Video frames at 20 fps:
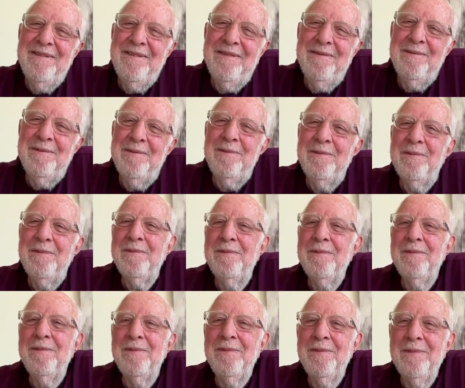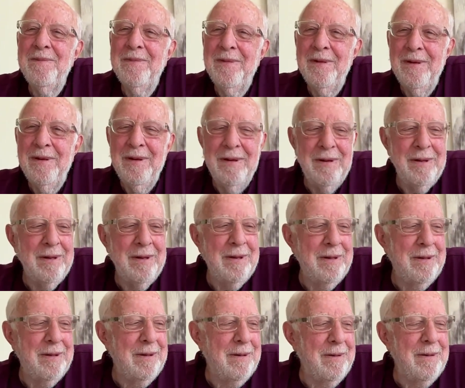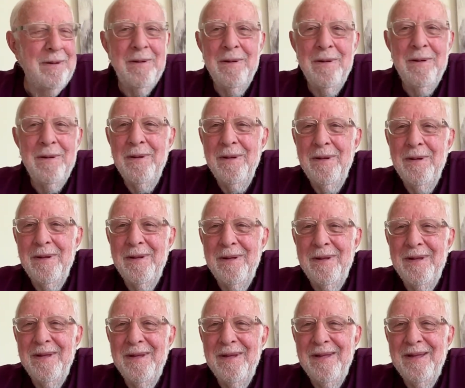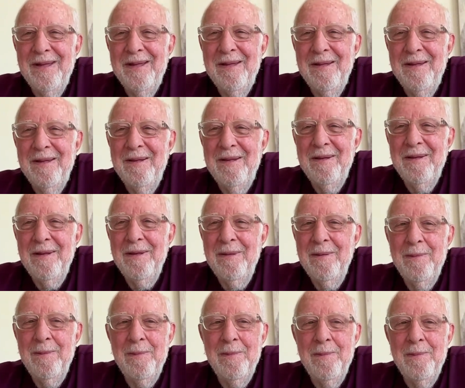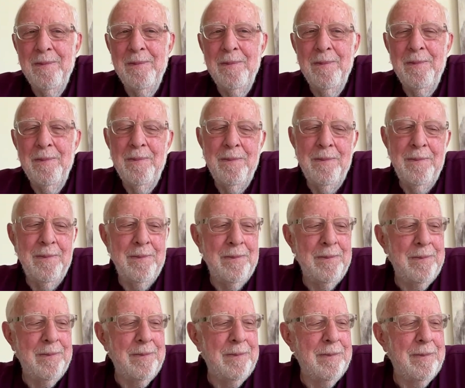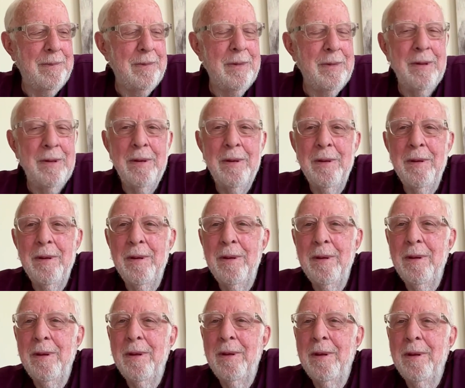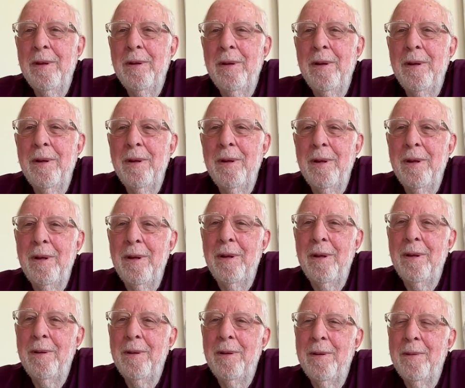This person isn't speaking.